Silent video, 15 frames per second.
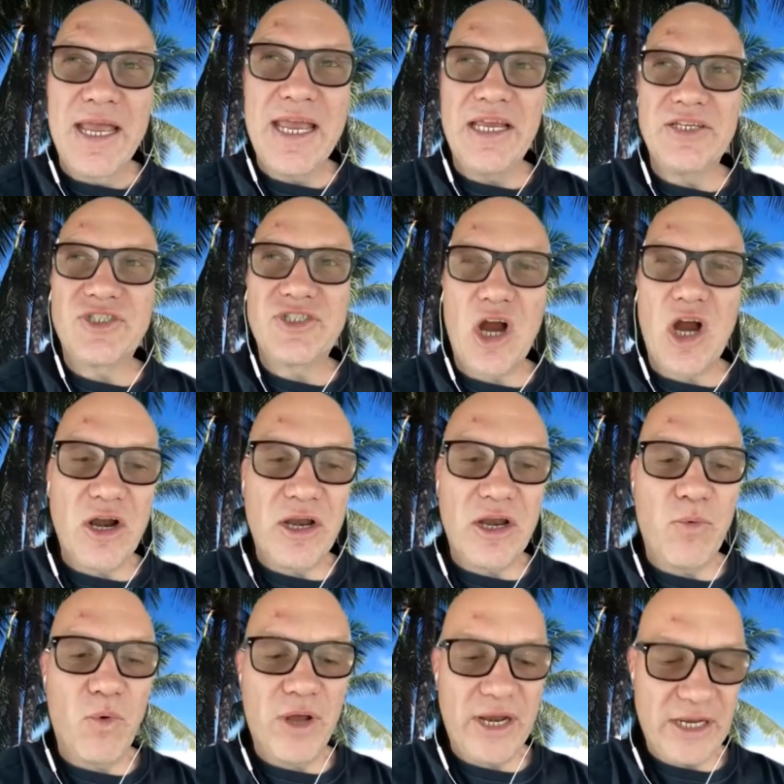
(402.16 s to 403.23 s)
he
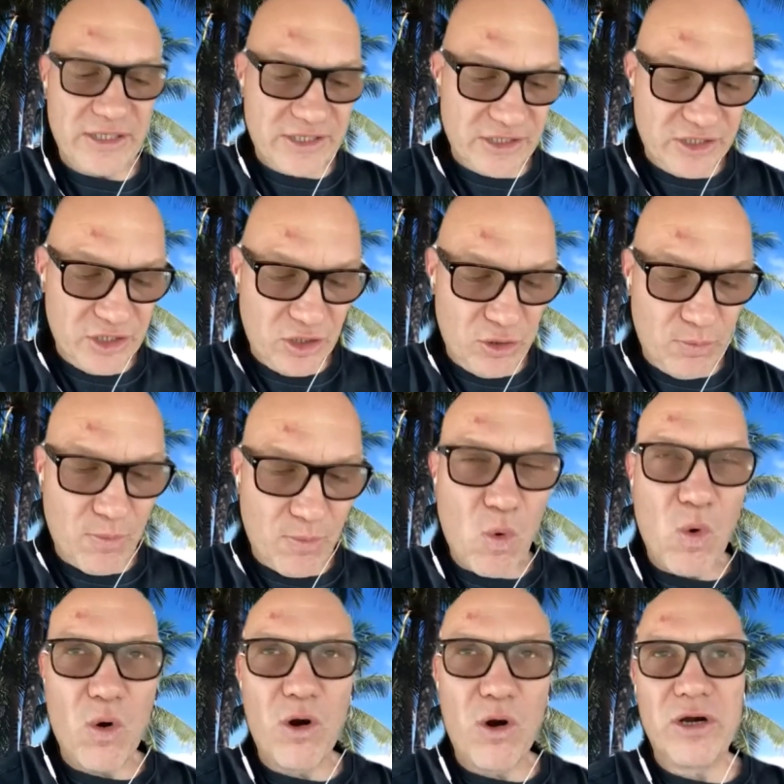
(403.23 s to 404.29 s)
started wanting to do
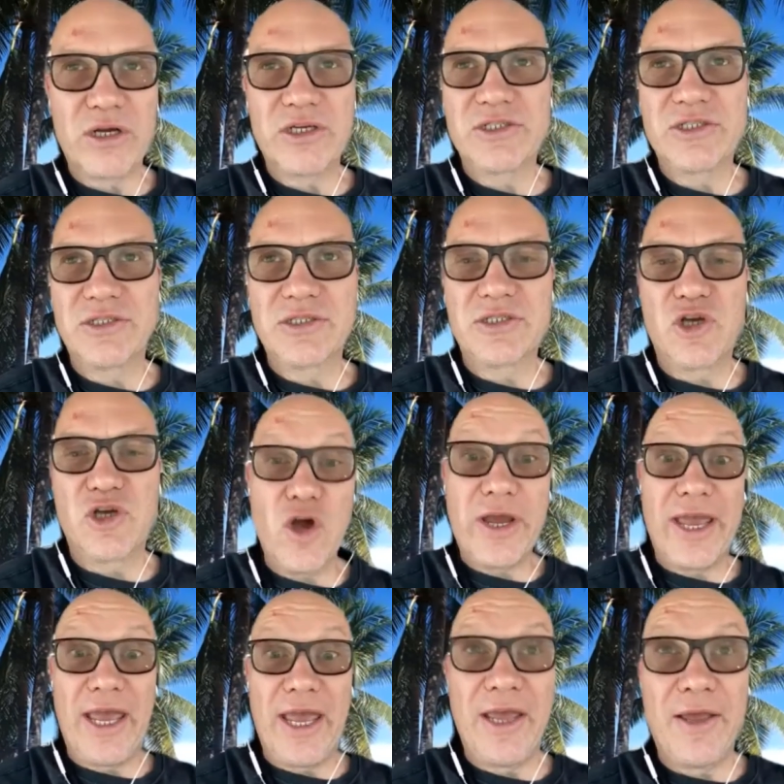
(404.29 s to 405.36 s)
more
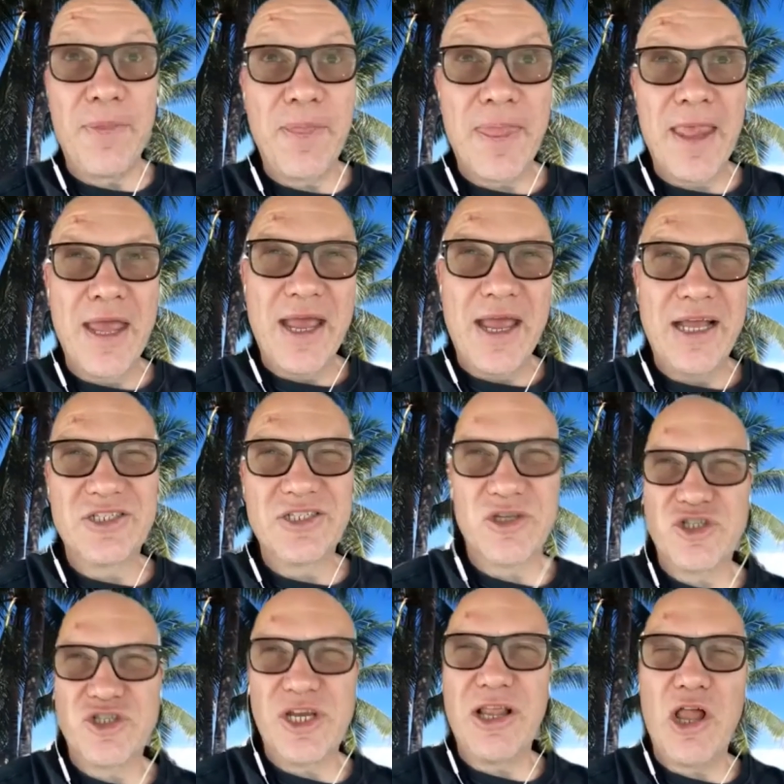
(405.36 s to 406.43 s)
cooking, and
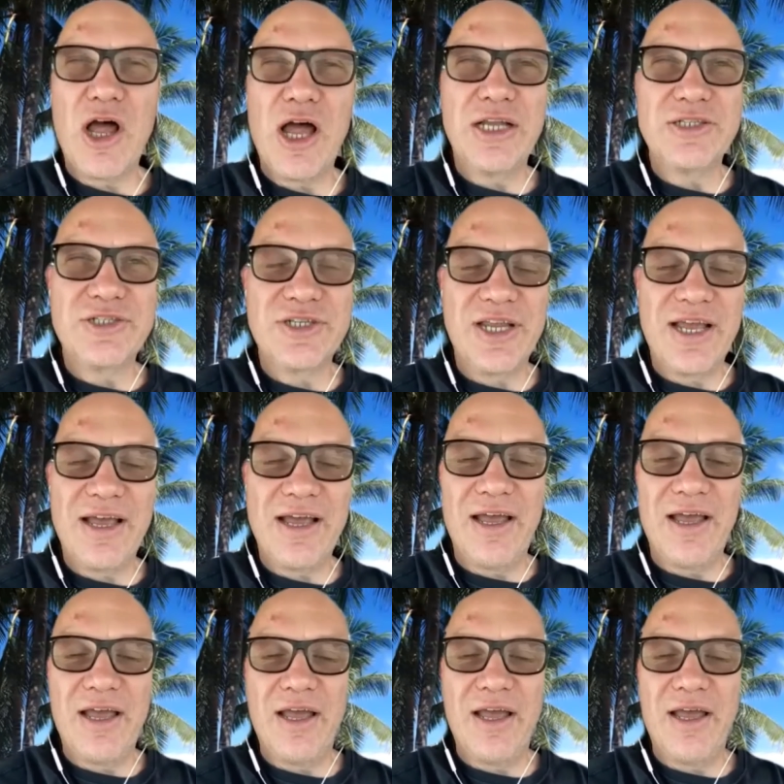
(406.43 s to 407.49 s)
so she launched
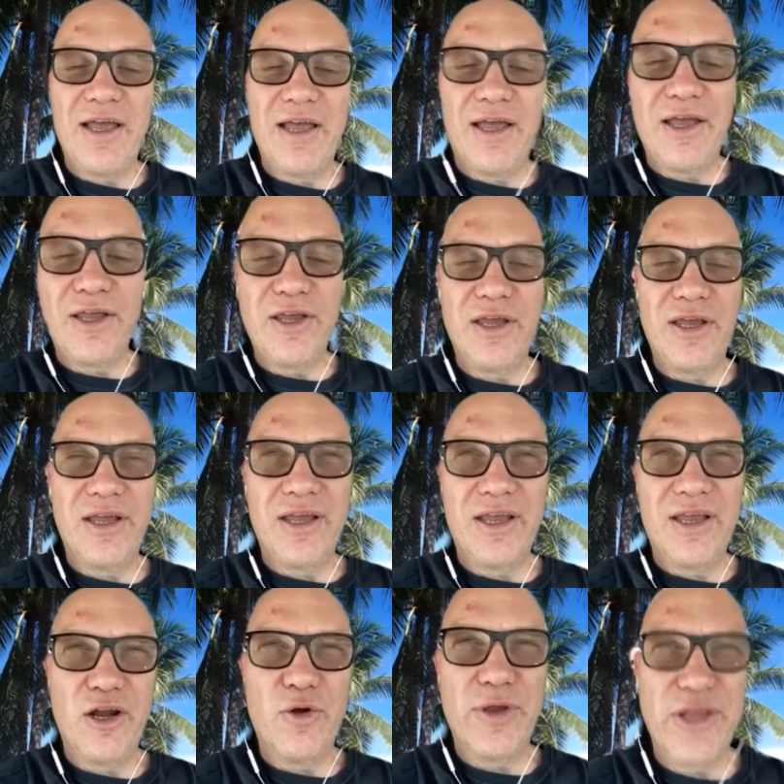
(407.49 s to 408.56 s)
a
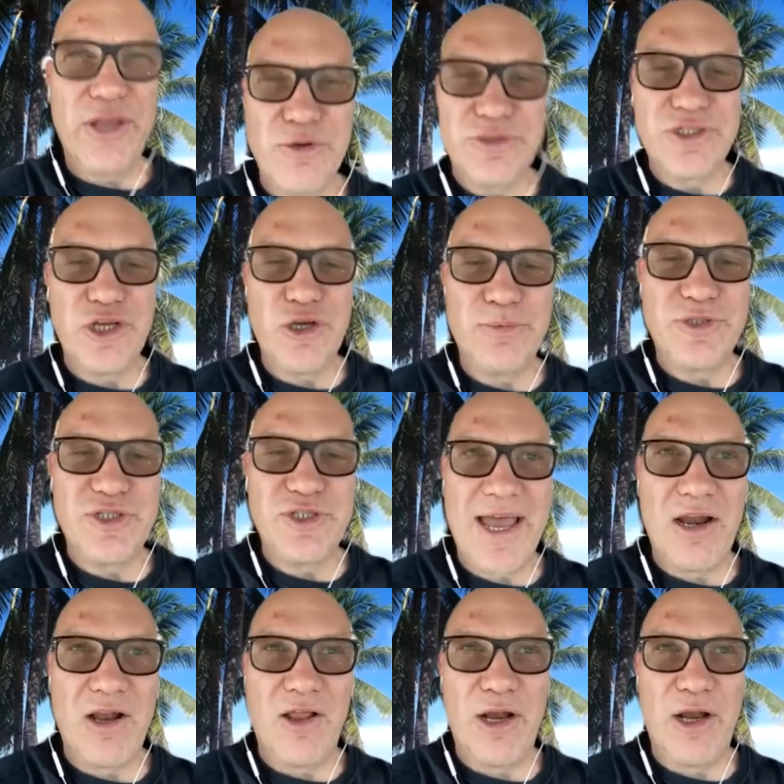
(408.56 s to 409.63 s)
YouTube
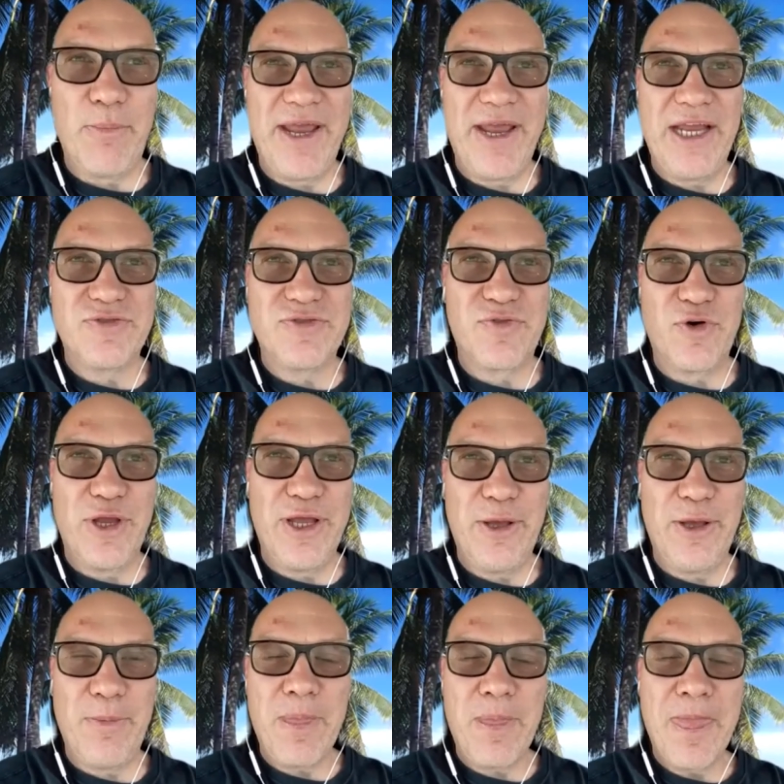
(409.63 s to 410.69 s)
channel and a page for
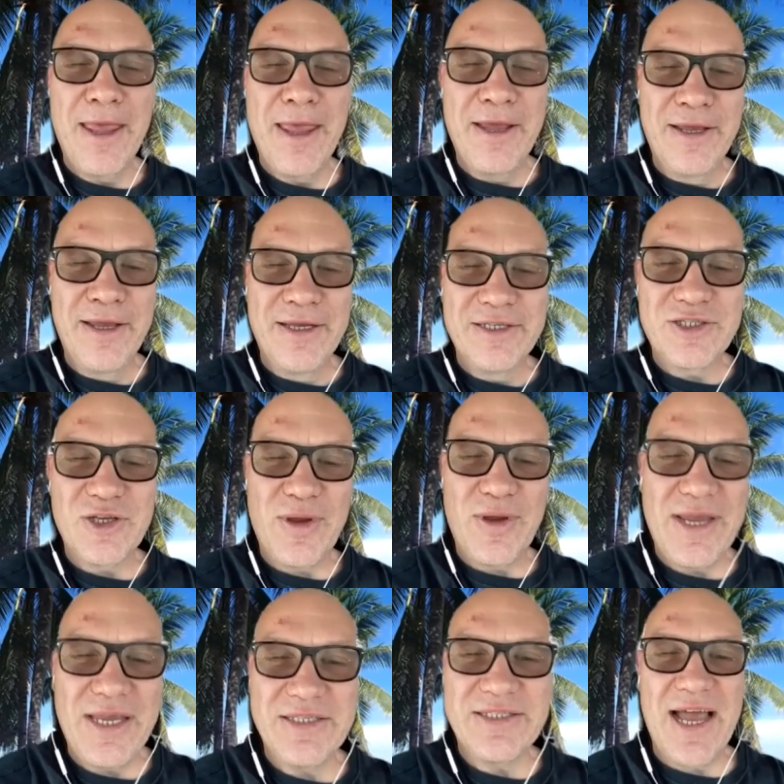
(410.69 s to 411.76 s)
him. So
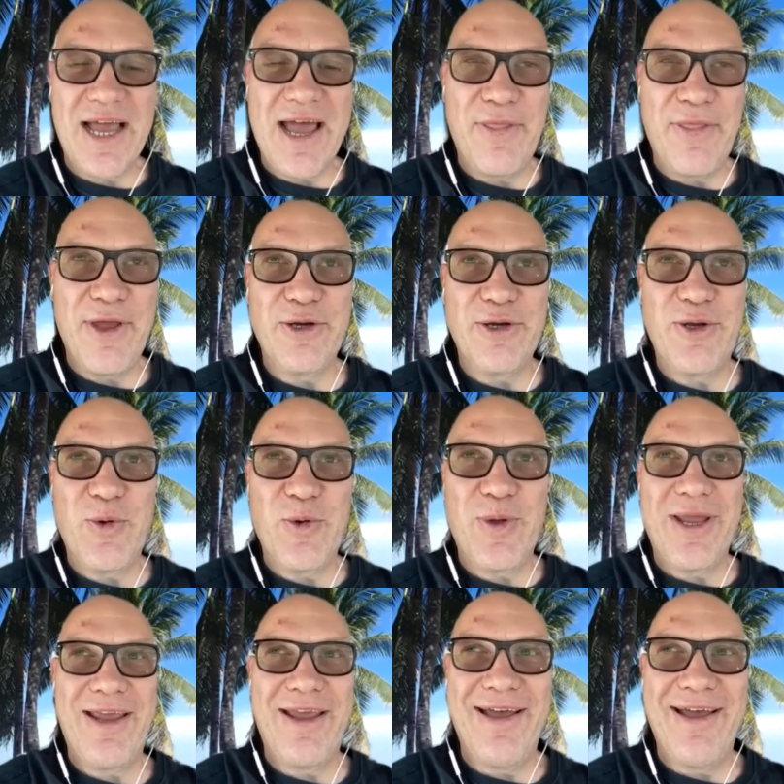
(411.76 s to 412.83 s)
he's on there
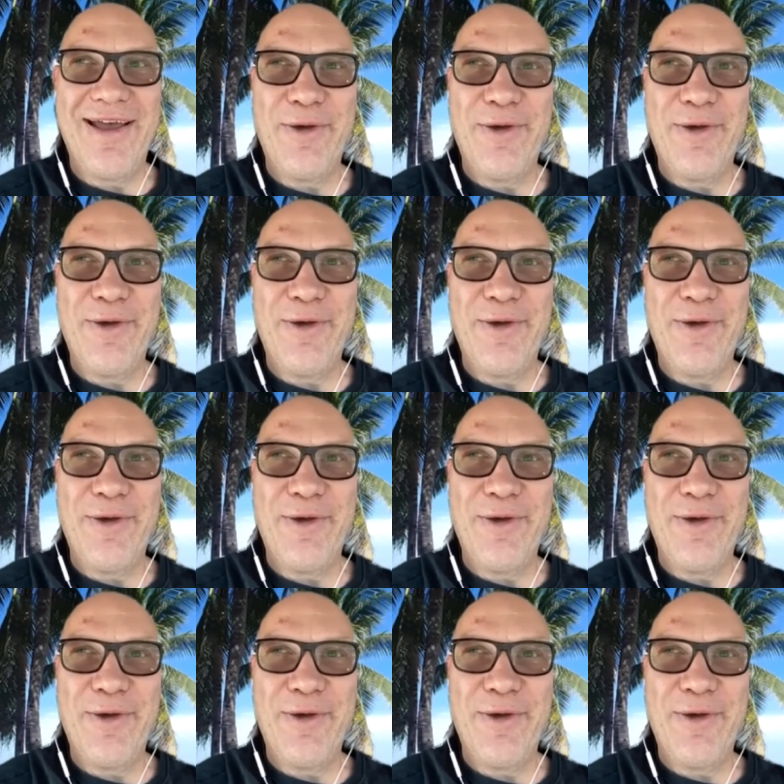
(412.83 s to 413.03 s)
doing